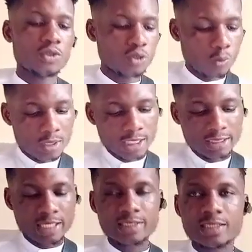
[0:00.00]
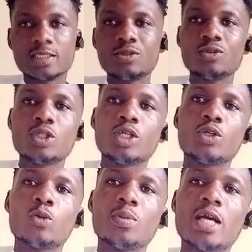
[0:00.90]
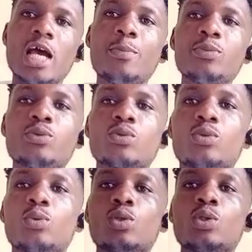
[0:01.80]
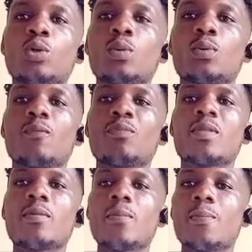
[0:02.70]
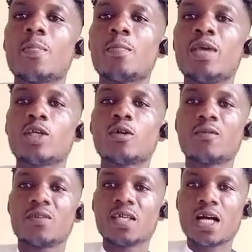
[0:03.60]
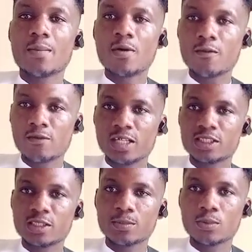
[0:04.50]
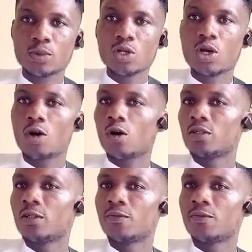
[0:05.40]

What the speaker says: So with this lesson, you'll be able to, make your finger more flexible on